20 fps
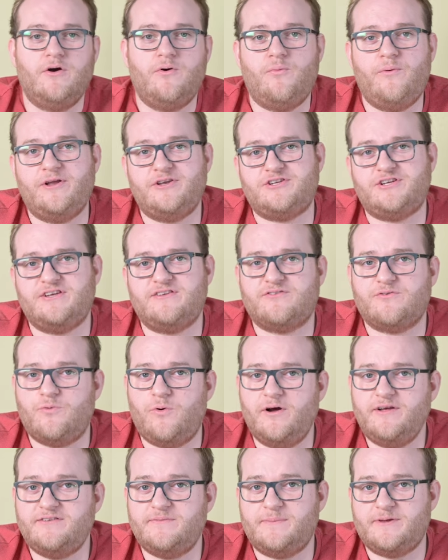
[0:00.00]
which is
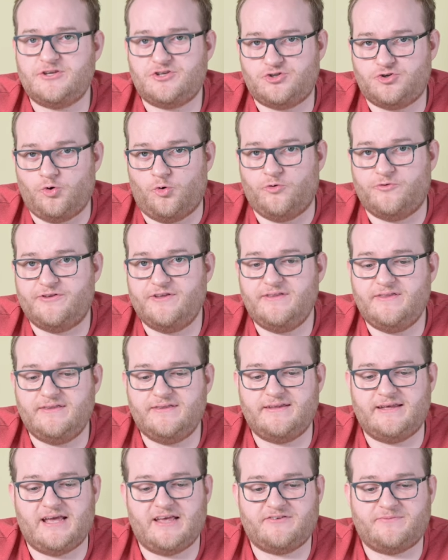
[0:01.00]
quite a bit shorter
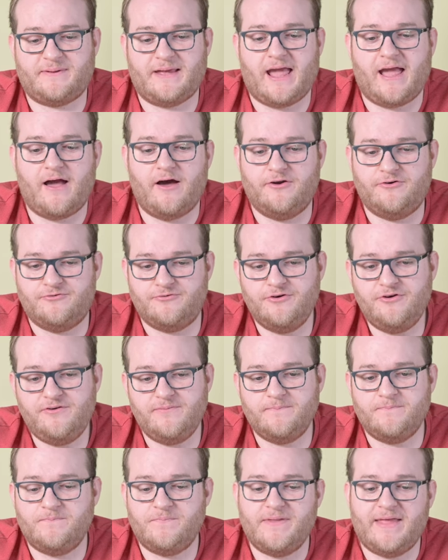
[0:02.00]
than the SB-800.
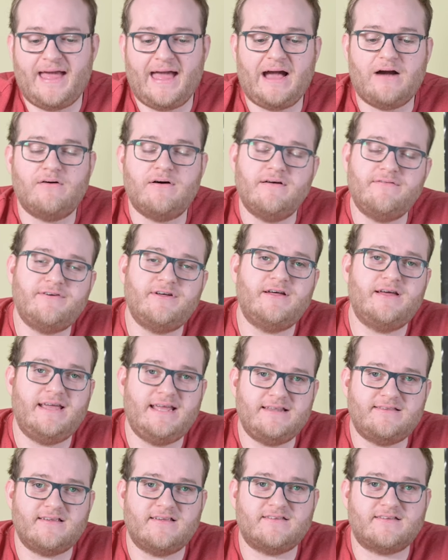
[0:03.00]
However,
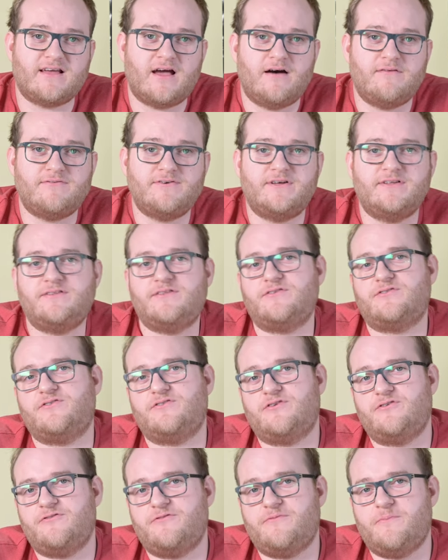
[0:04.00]
it does cover the
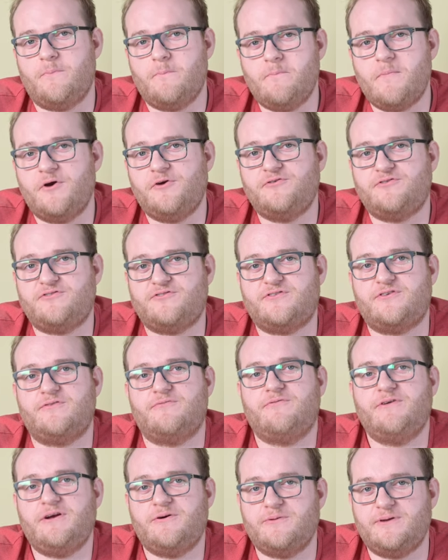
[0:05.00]
sort of most
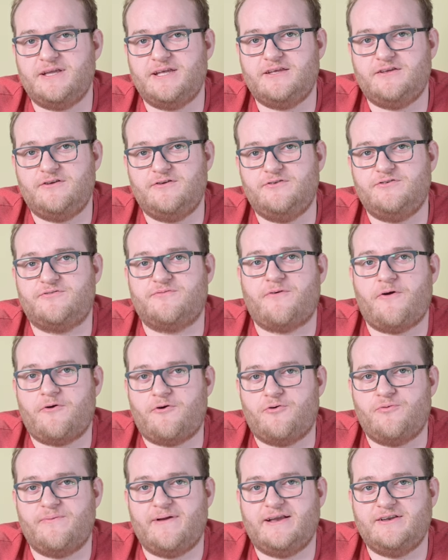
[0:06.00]
frequently used
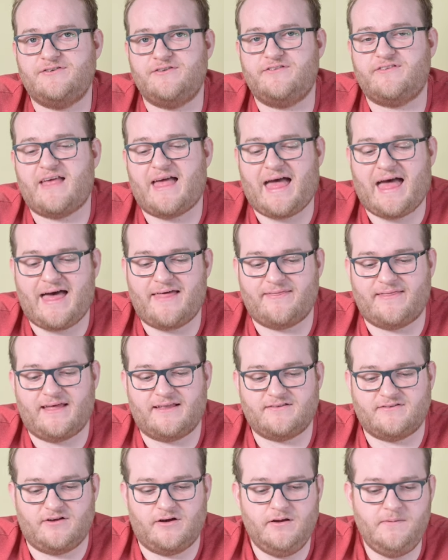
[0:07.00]
focal ranges at
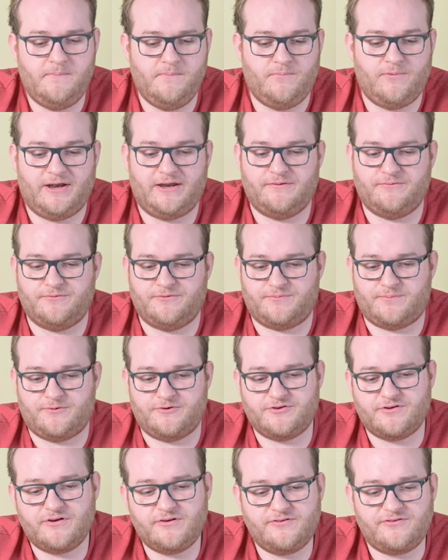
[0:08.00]
that time, when it was
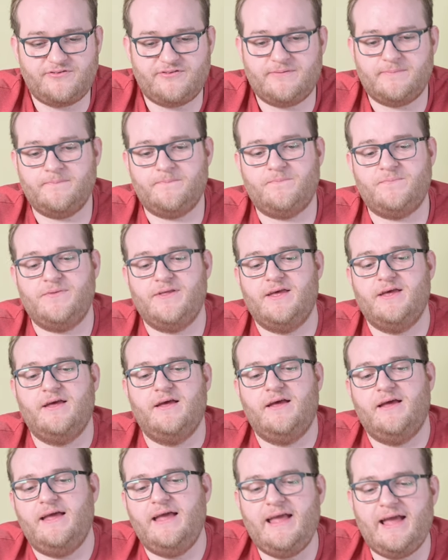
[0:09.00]
produced.
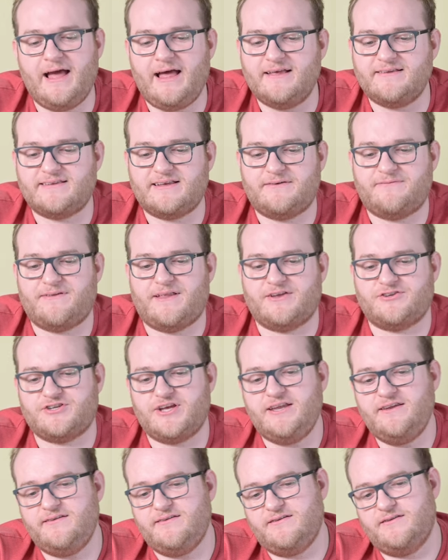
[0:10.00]
It has a flash
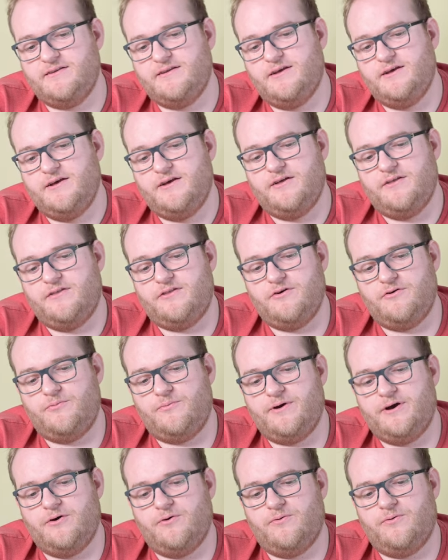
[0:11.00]
head that
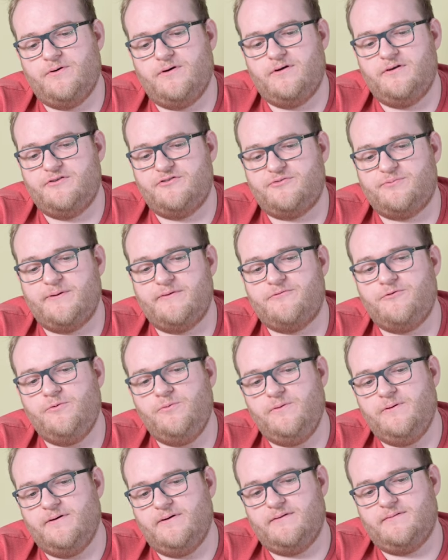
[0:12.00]
will swivel